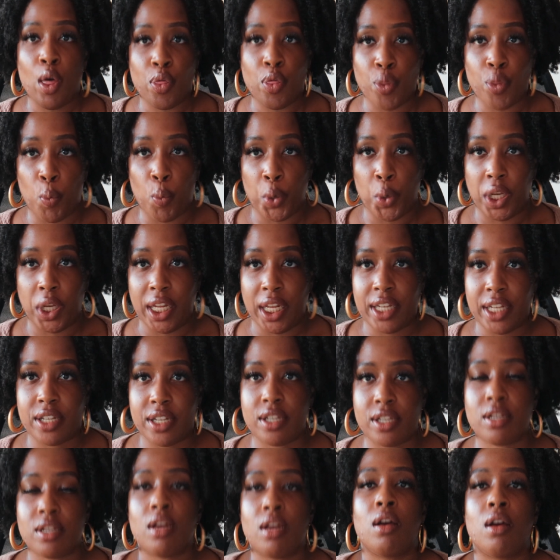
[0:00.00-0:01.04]
the
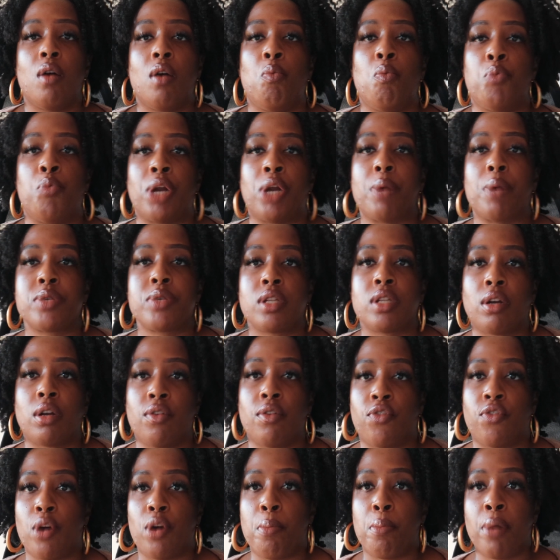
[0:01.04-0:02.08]
Woodlands. When I was looking
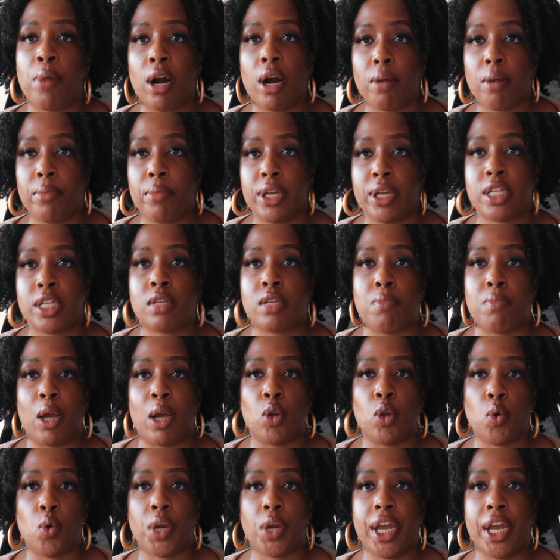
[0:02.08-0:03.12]
for apartments, my
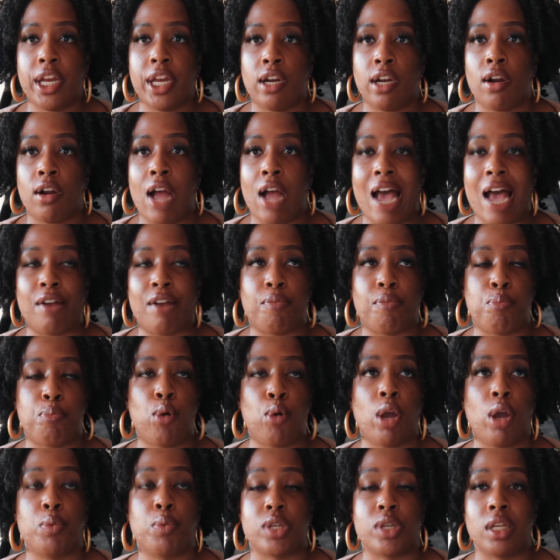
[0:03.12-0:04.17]
locator at a
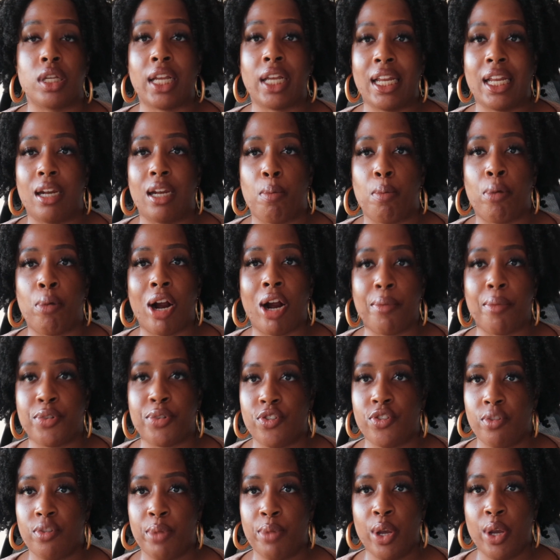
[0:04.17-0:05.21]
point was looking at apartments
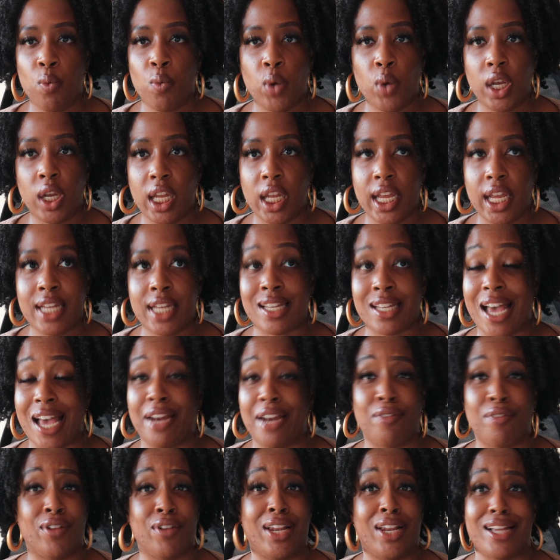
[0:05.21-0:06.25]
for me in Woodlands. I
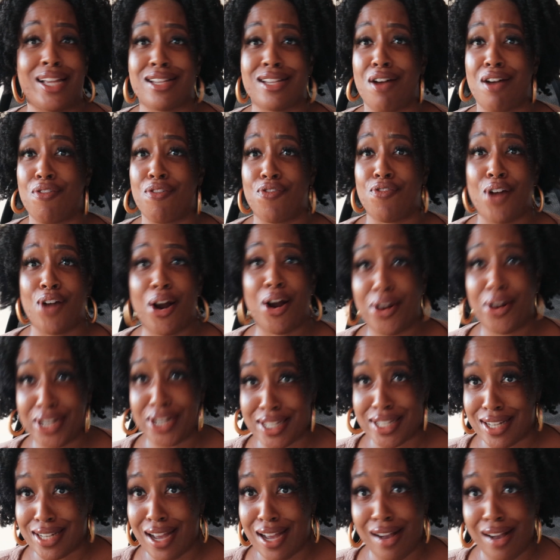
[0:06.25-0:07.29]
didn't realize how far it
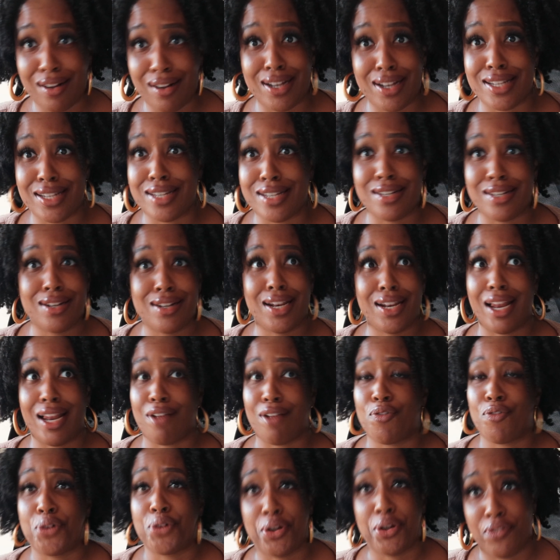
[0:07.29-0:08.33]
is now because it's literally like
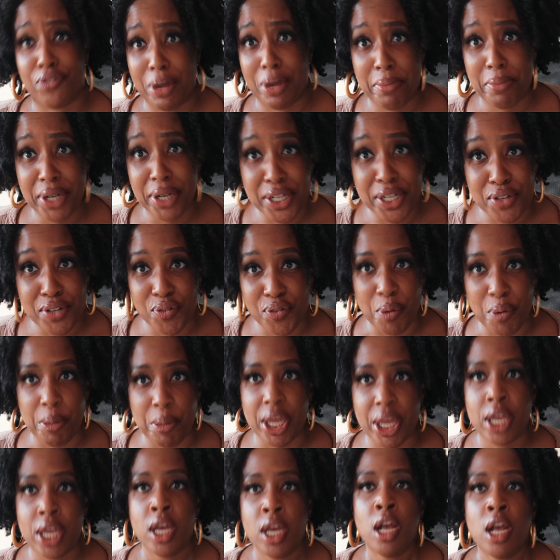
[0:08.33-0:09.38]
45 minutes for
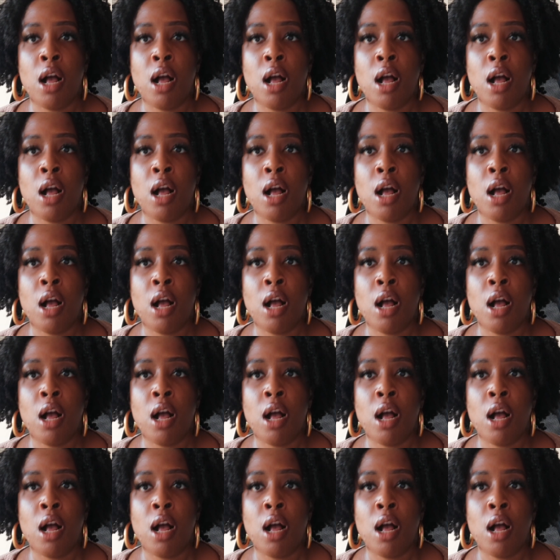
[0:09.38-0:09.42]
me.